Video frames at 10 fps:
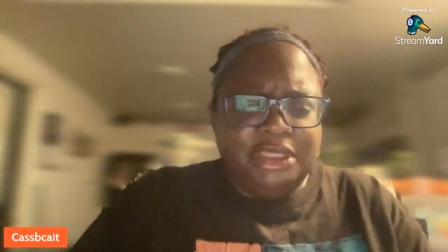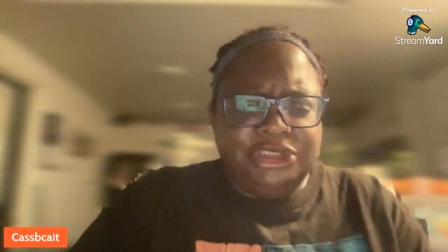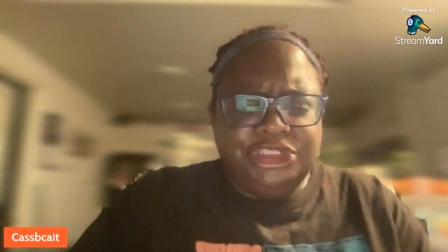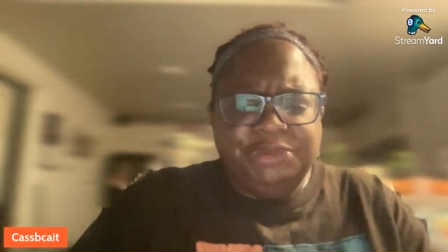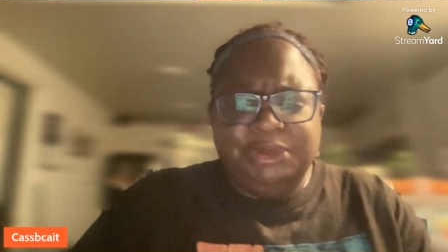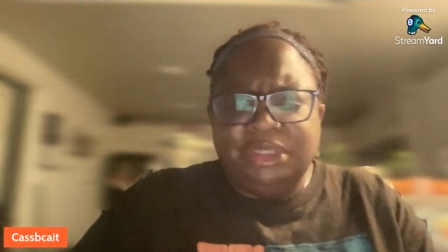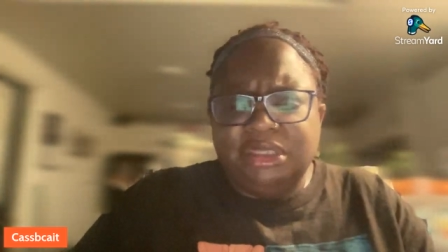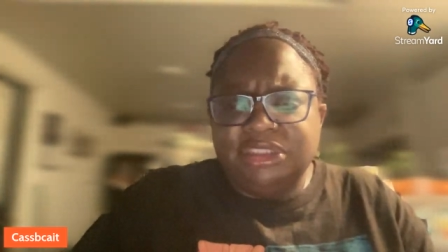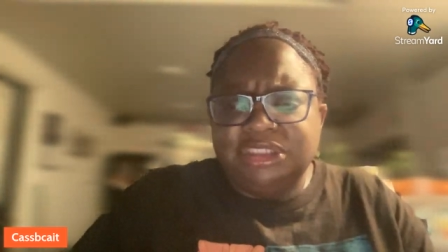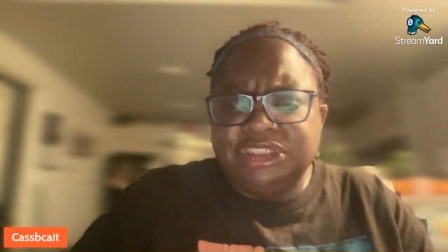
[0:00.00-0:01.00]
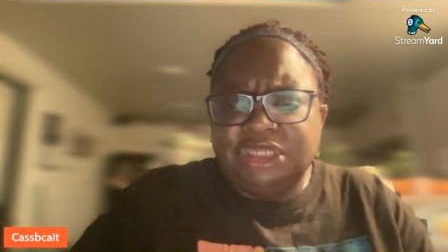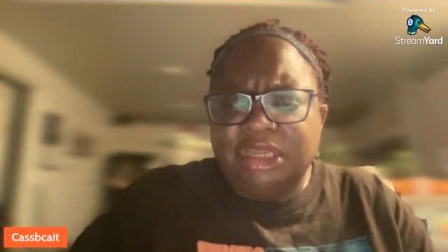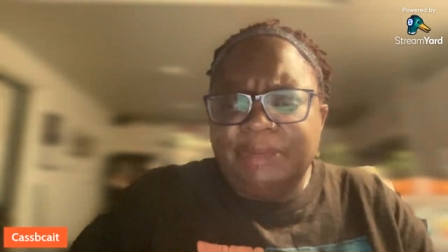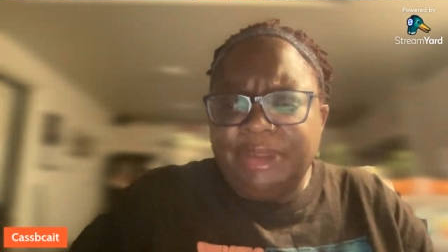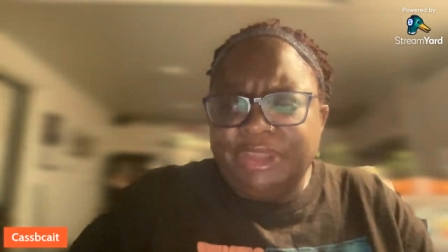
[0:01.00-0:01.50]
She went on to talk
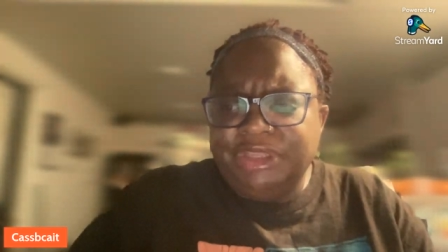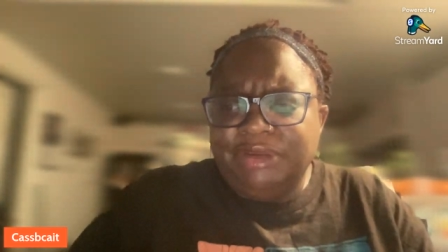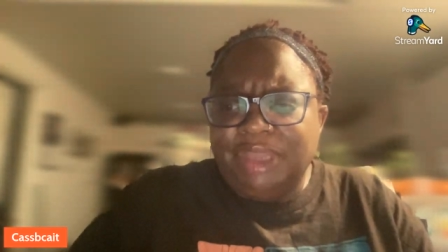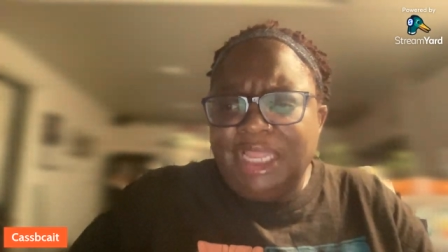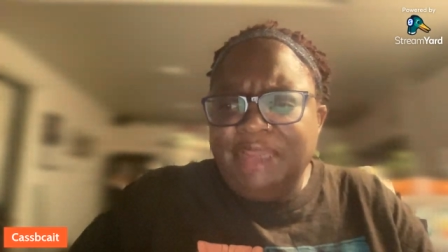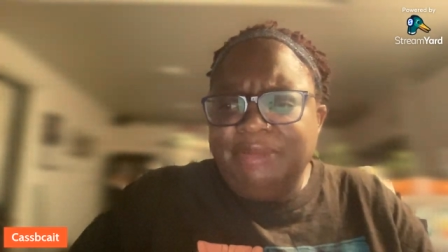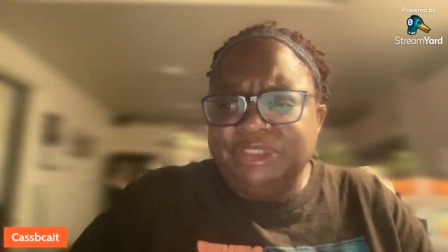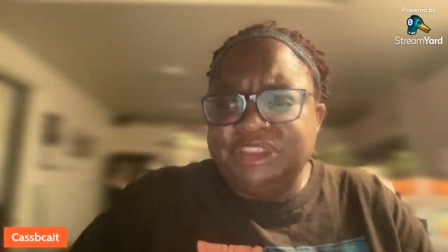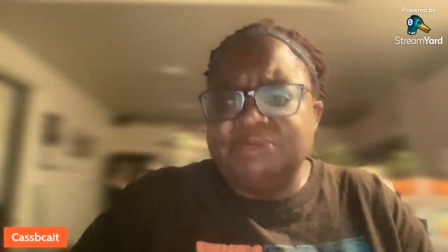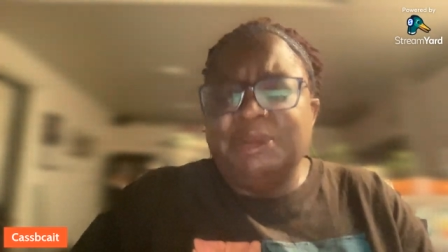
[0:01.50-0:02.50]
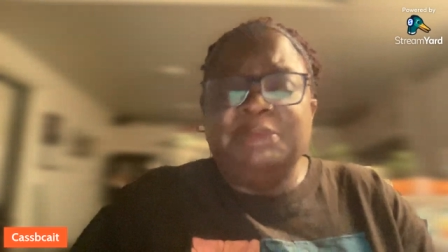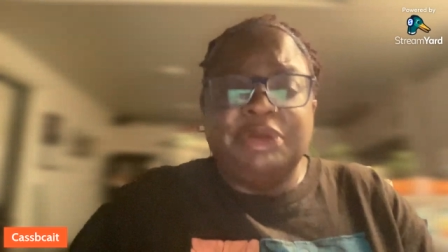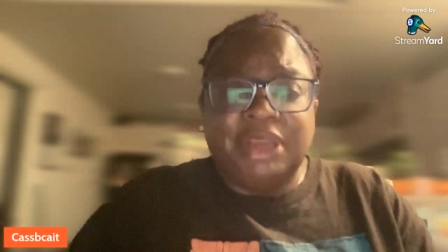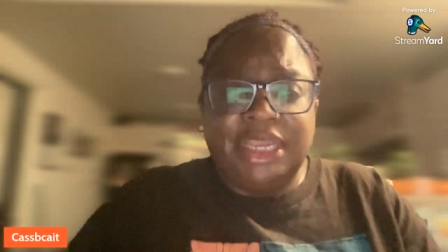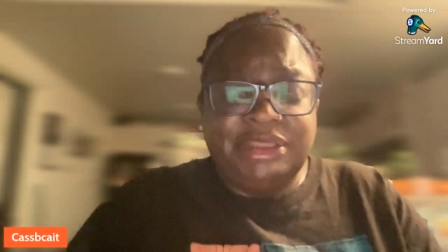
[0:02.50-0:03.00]
about, I'm a
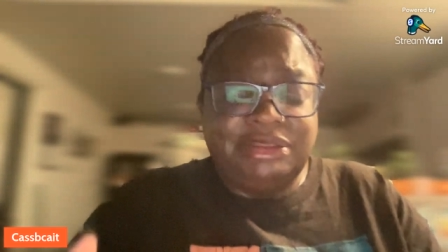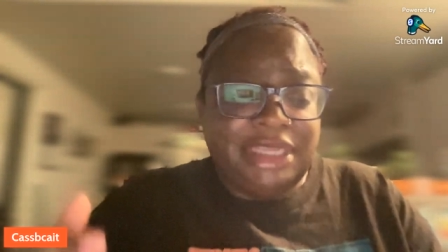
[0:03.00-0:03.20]
swimmer.